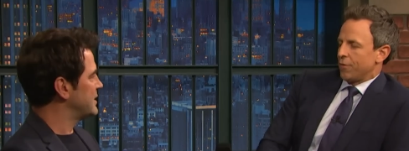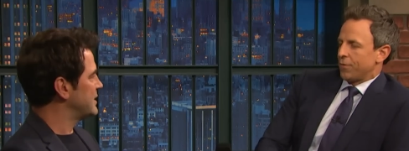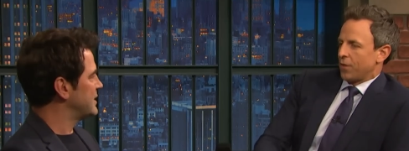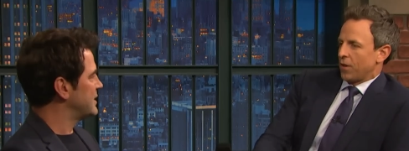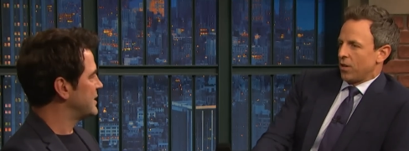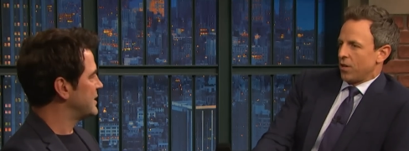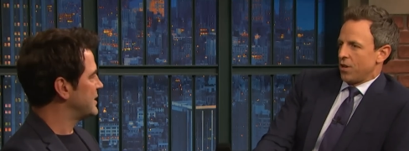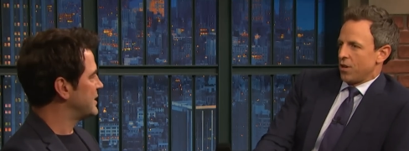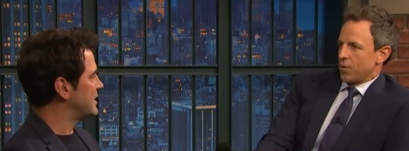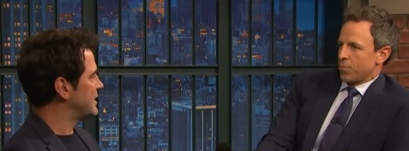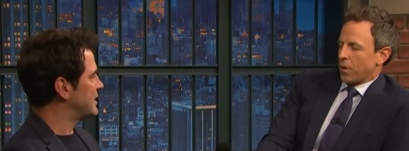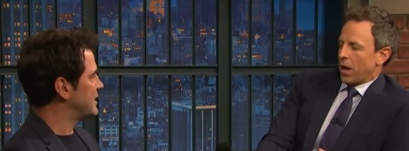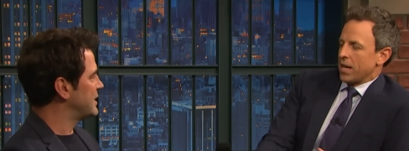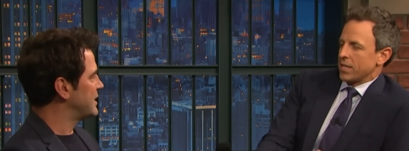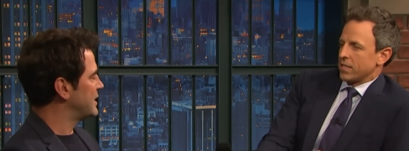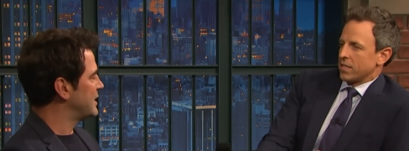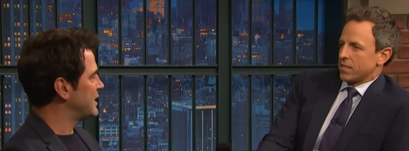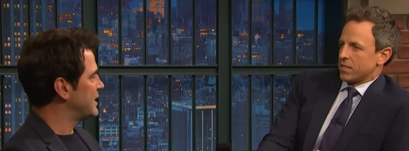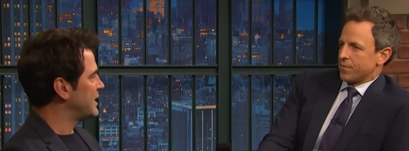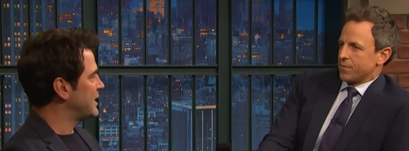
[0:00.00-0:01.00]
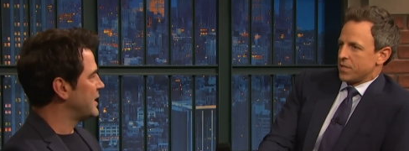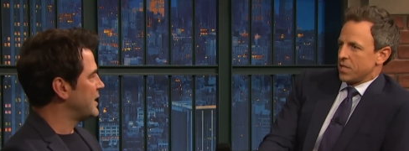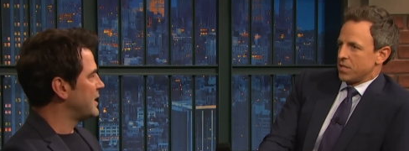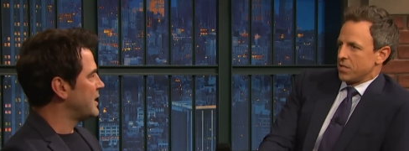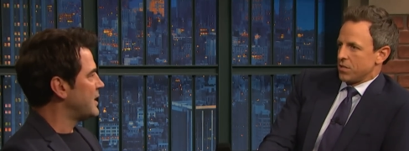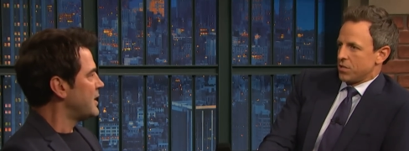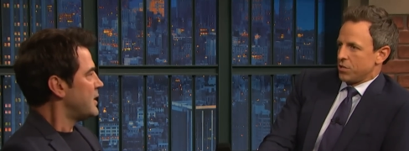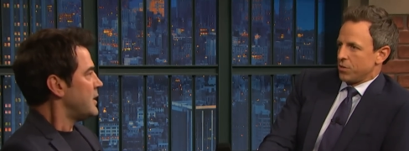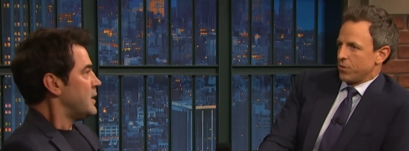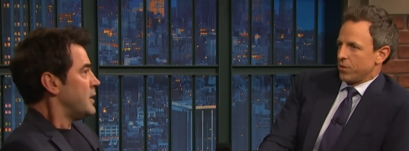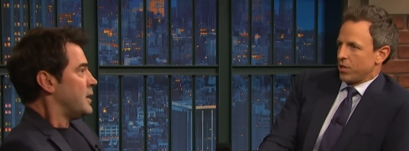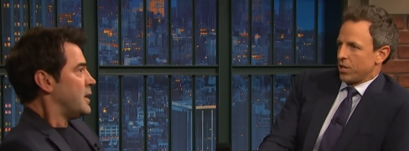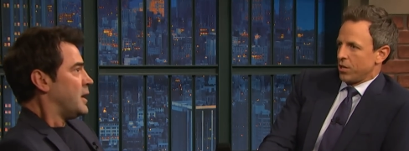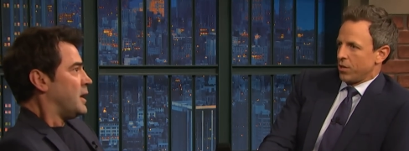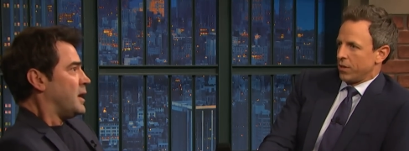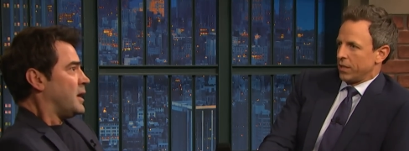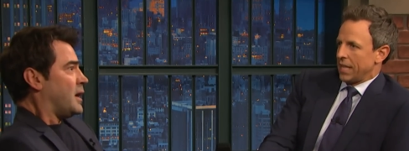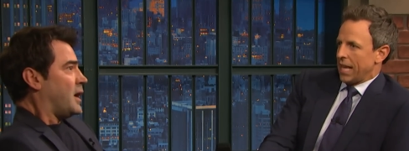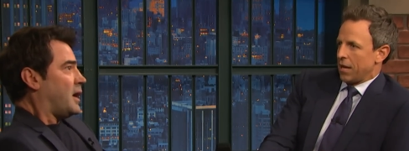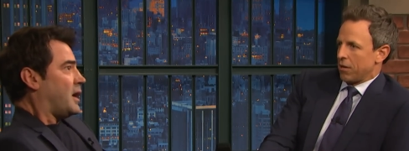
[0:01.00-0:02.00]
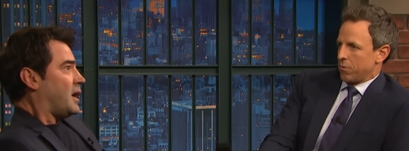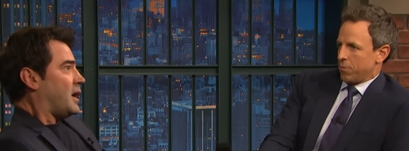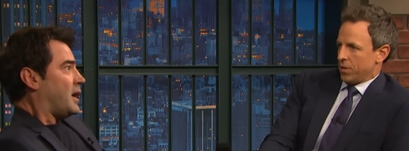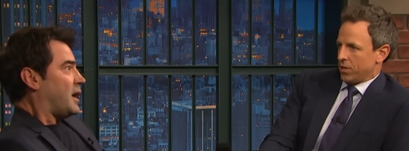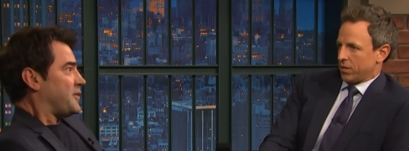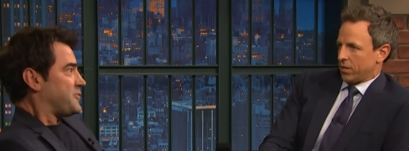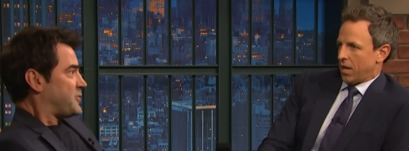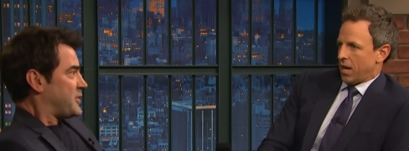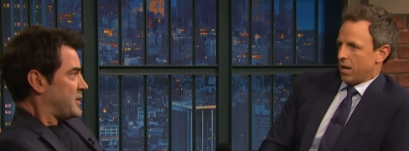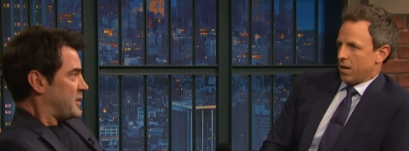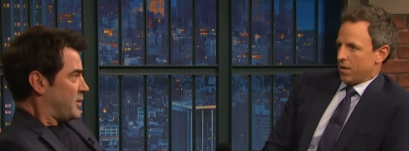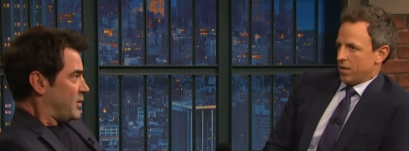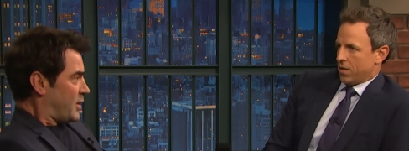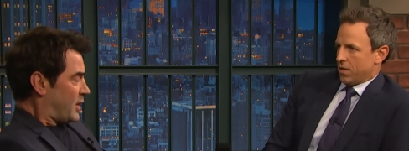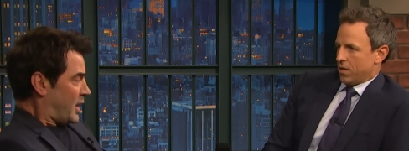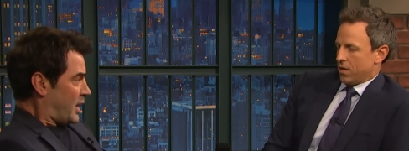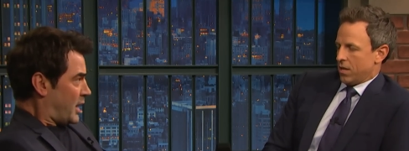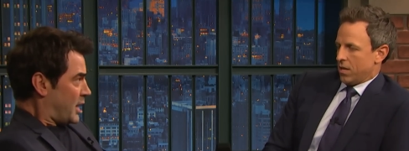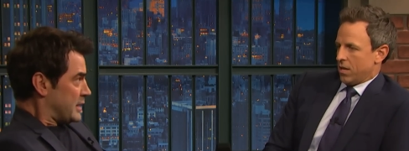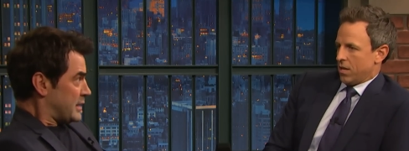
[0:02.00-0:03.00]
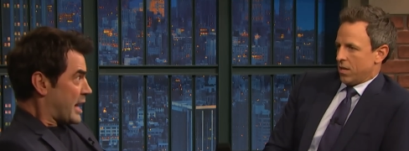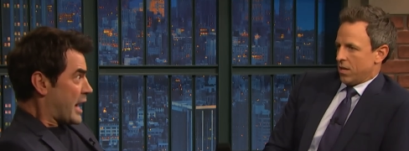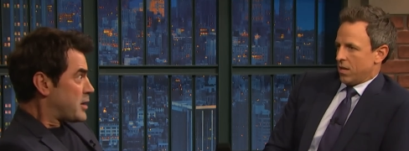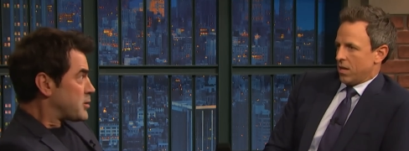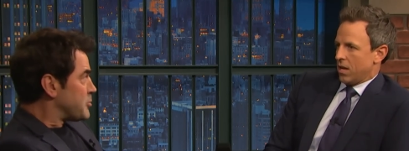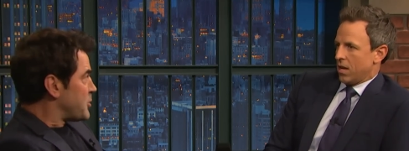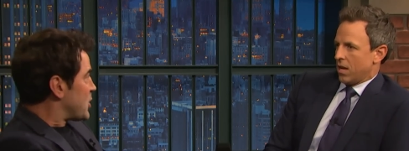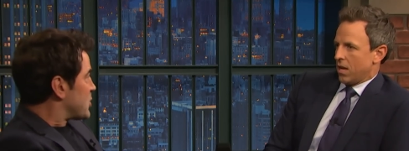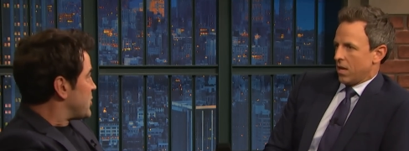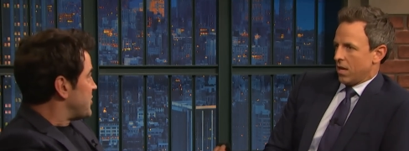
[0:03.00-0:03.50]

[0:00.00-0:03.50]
Speaker 1: far into the process of season two are you on Loudermilk I Think,
Speaker 2: uh, Loudermilk,